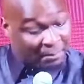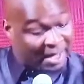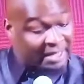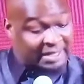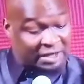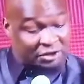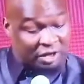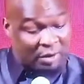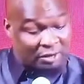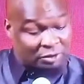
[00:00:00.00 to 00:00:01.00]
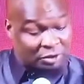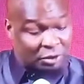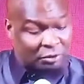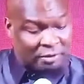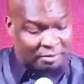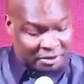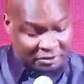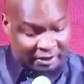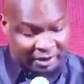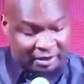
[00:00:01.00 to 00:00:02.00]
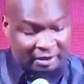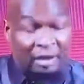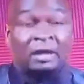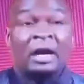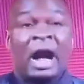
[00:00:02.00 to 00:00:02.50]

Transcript: Now pay attention. I want to show you a mystery.